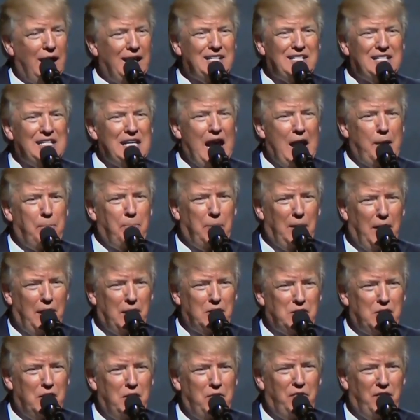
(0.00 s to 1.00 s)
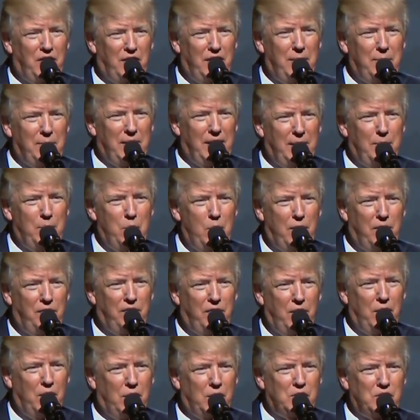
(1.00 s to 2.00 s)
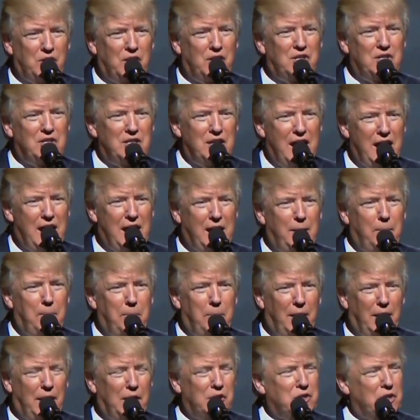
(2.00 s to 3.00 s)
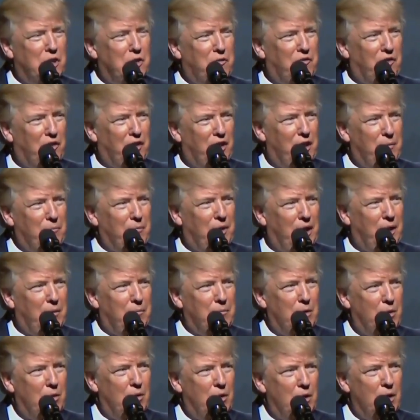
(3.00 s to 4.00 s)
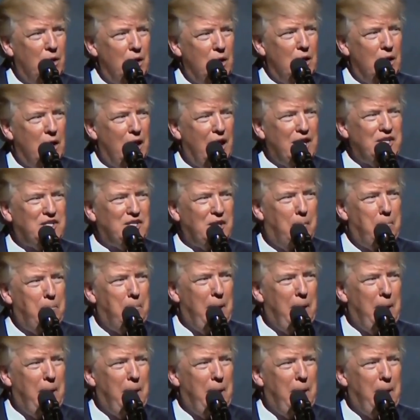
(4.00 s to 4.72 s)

It's not pleasant for them anymore, folks. It's not pleasant for them anymore. That's